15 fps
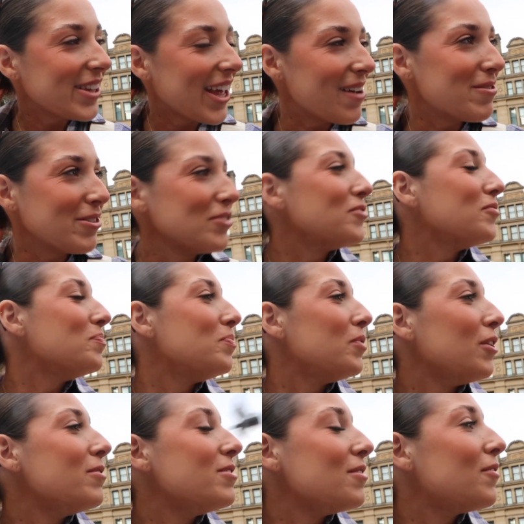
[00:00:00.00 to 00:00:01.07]
It was
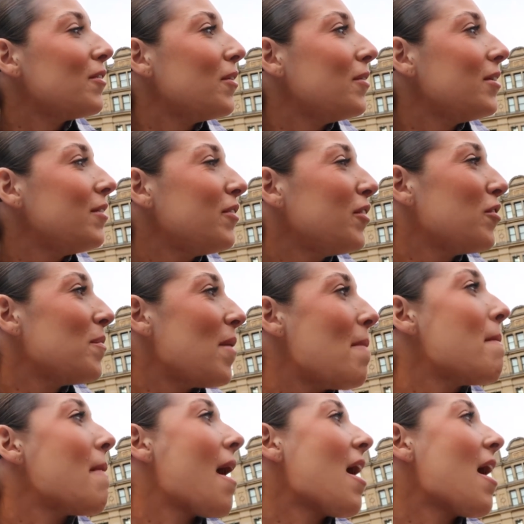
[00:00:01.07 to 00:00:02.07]
beautiful. Do you remember?